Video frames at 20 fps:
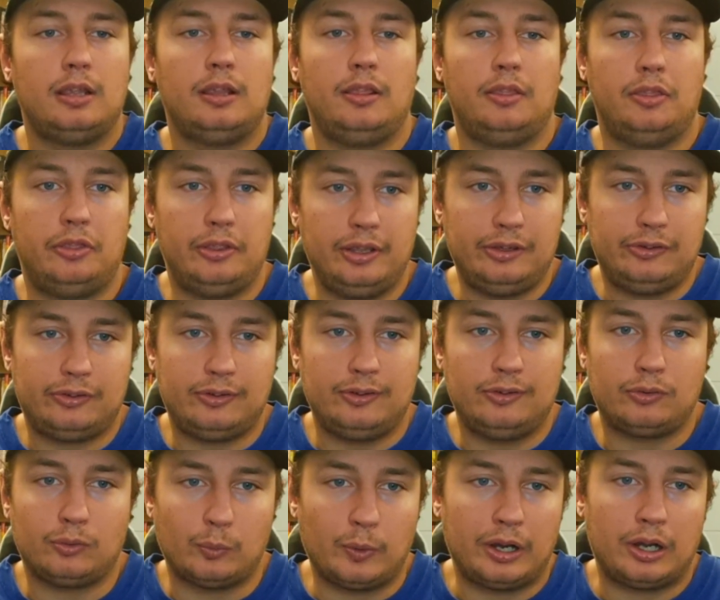This
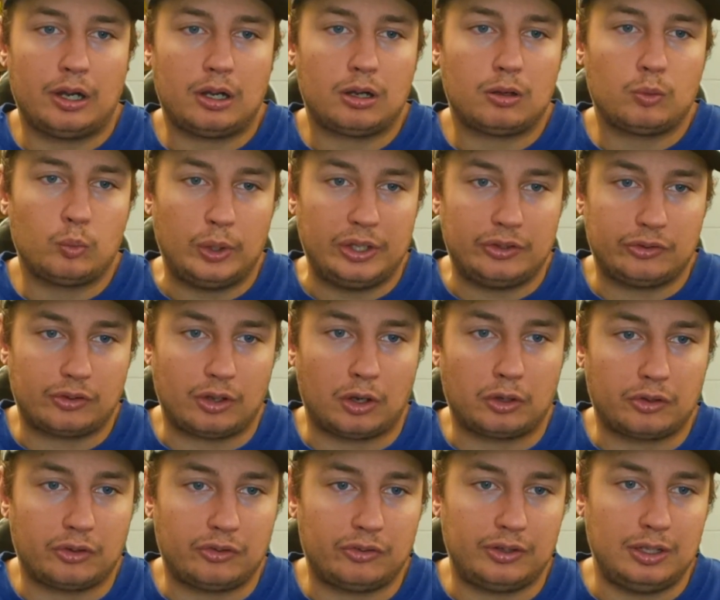is where we
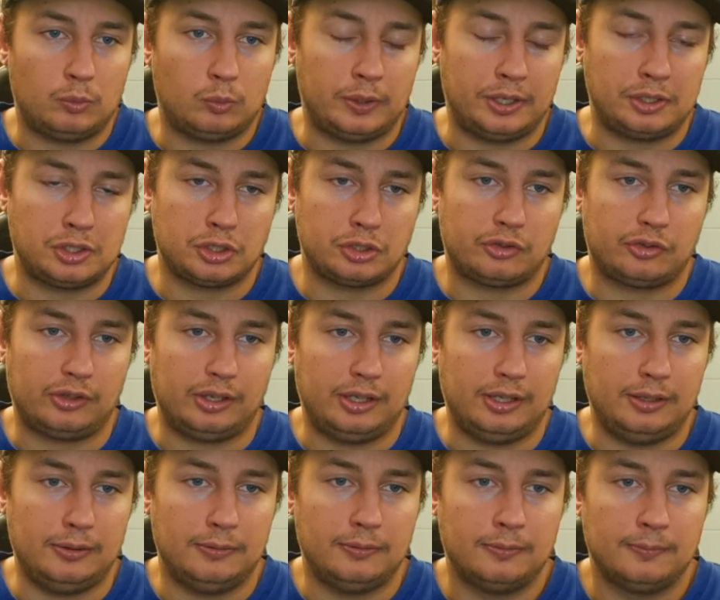start to see
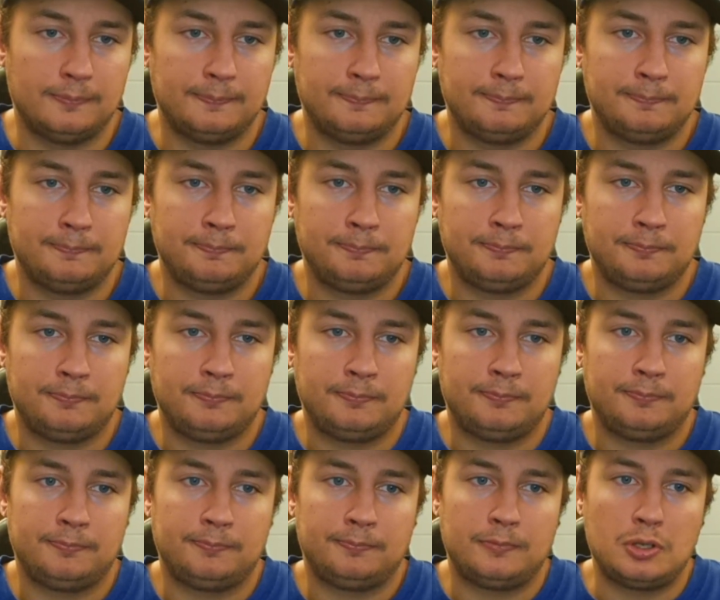Richardson
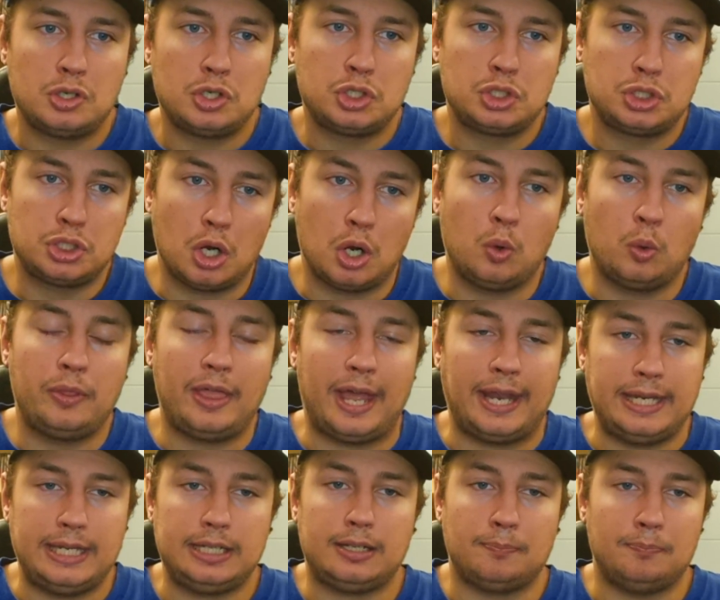show that
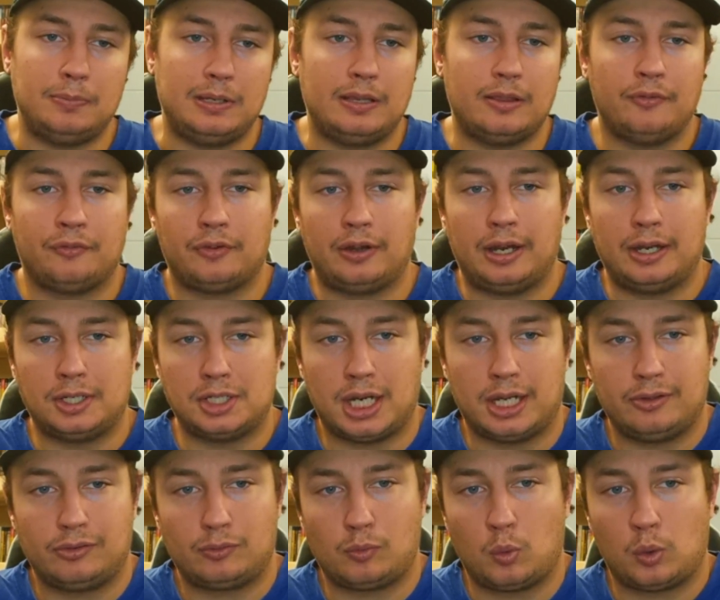he can be the
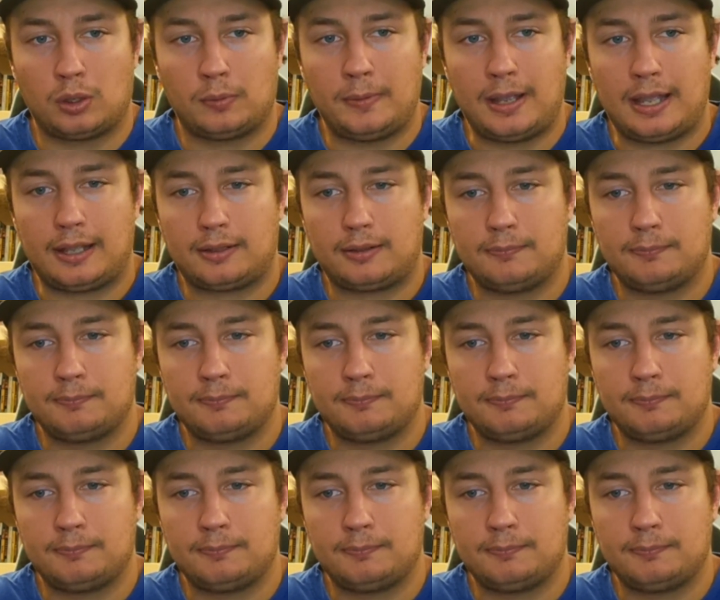franchise quarterback.